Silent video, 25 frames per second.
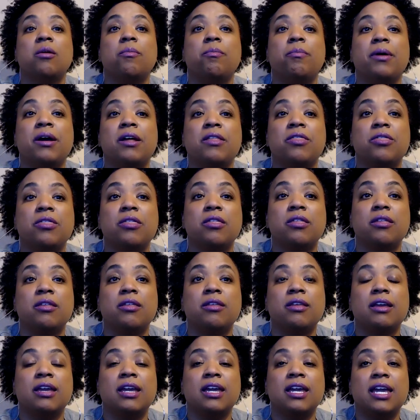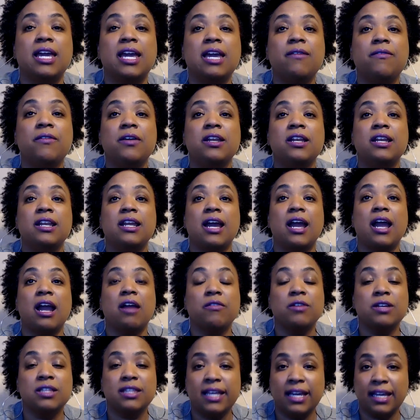But even
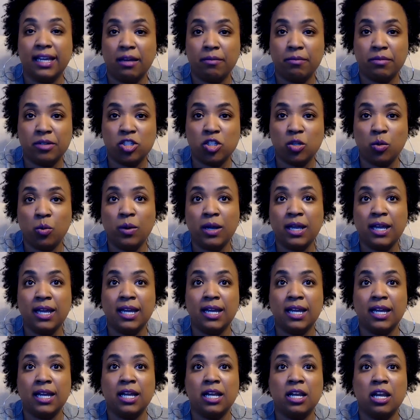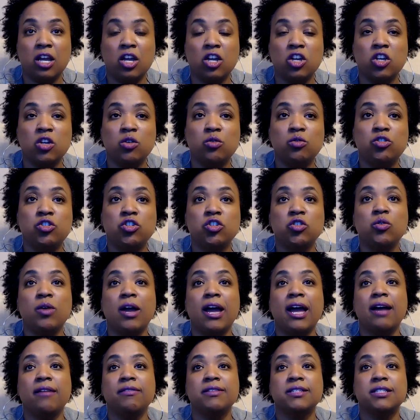everything in between, you do
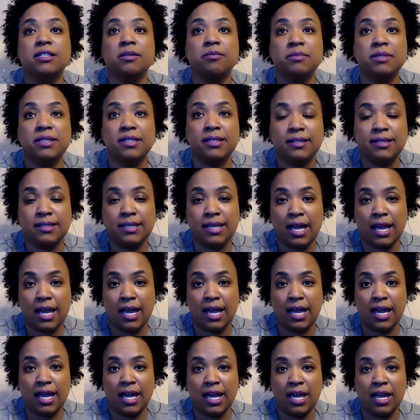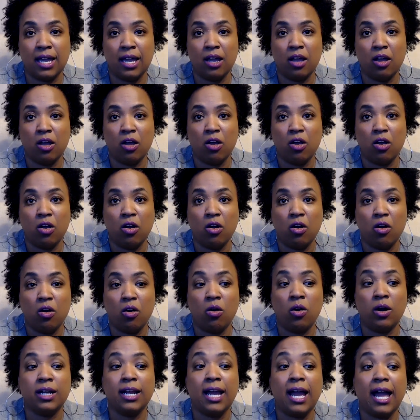have some say
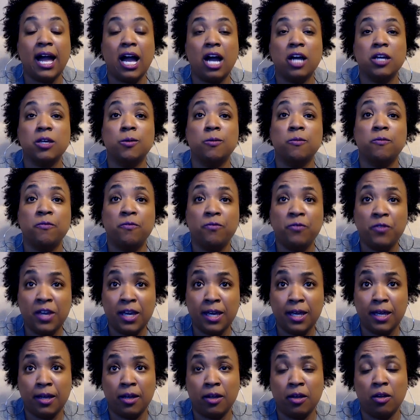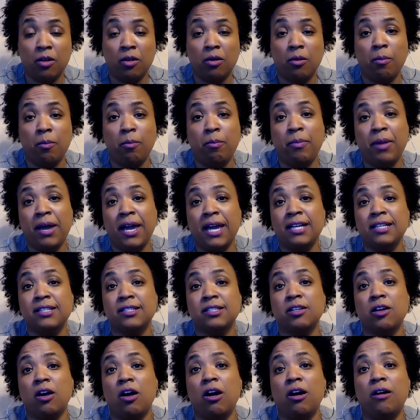on how you feel
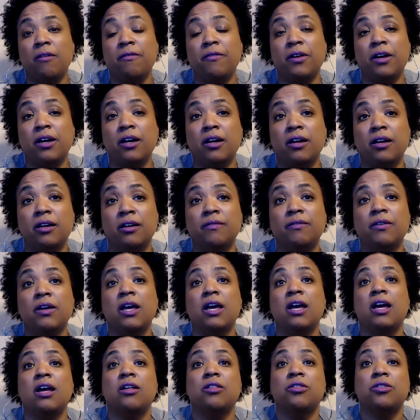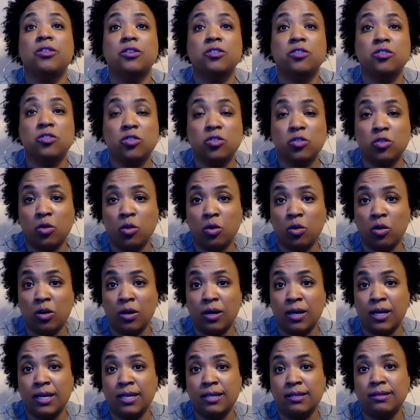based off of the
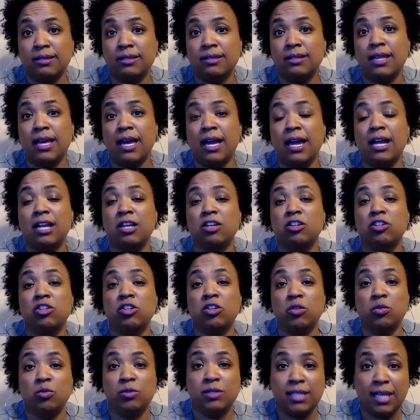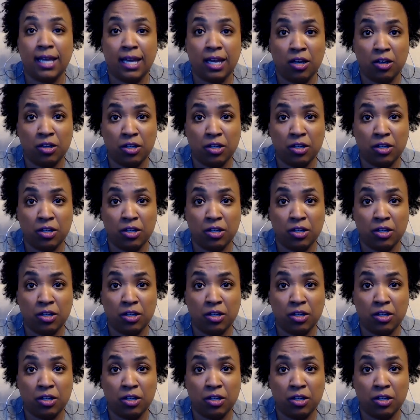stories that you tell